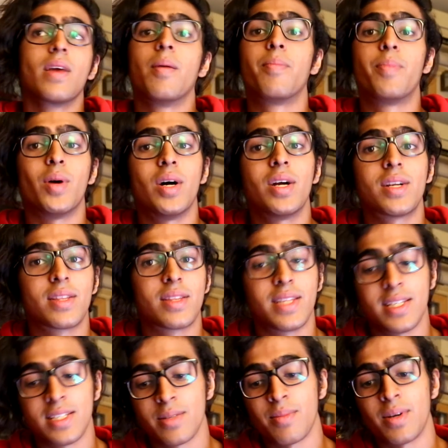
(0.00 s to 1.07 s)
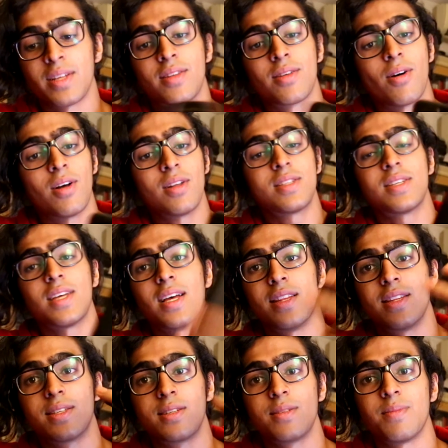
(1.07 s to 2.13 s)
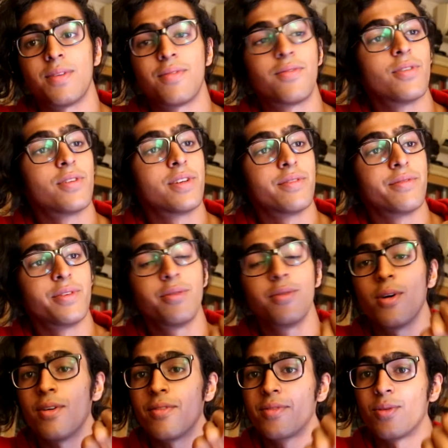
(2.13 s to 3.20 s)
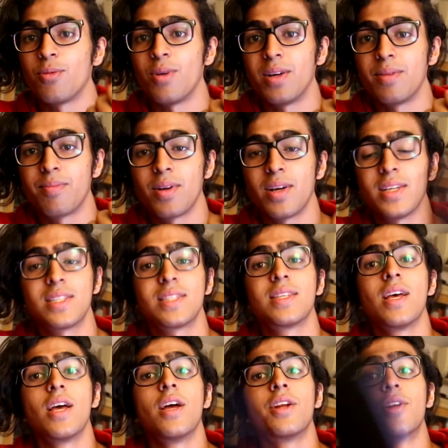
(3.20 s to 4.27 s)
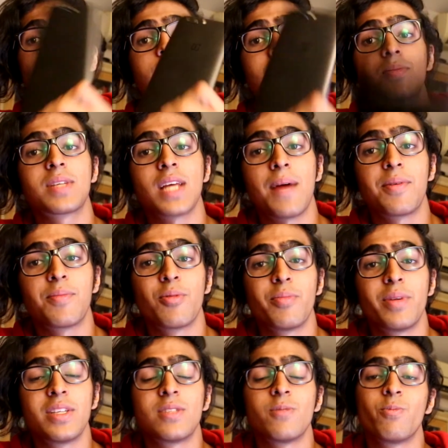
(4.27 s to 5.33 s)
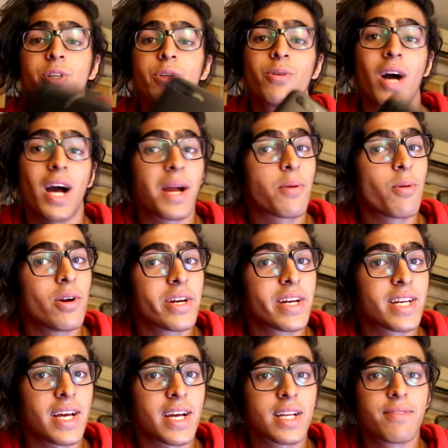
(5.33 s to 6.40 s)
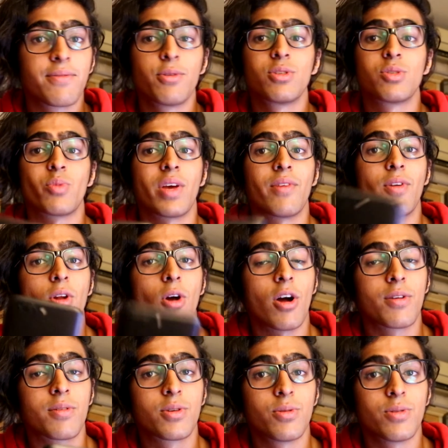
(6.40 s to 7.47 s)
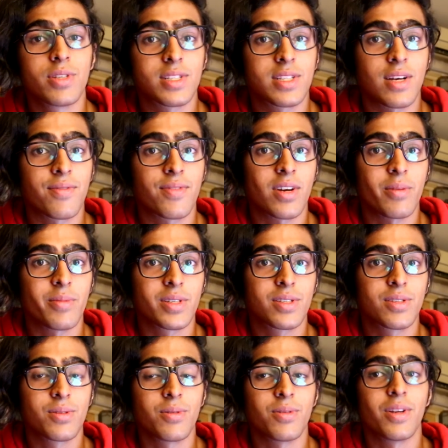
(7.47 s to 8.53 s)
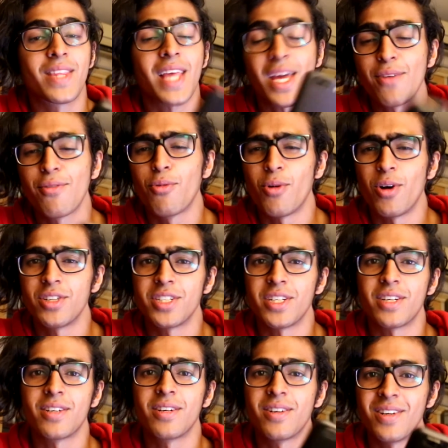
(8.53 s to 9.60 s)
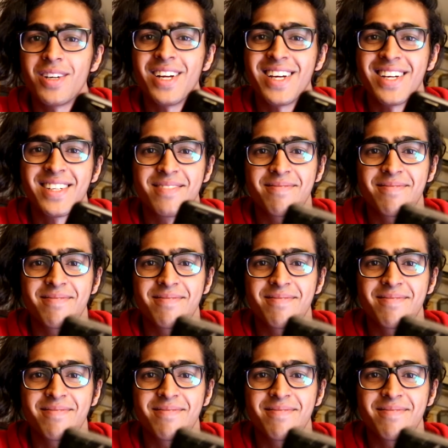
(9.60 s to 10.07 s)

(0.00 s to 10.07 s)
But these are my thoughts, and this is my full review of the OnePlus. Do subscribe to Mobisium. We do high quality tech reviews and we have a lot cooler stuff coming soon. Thank you for watching. Good night.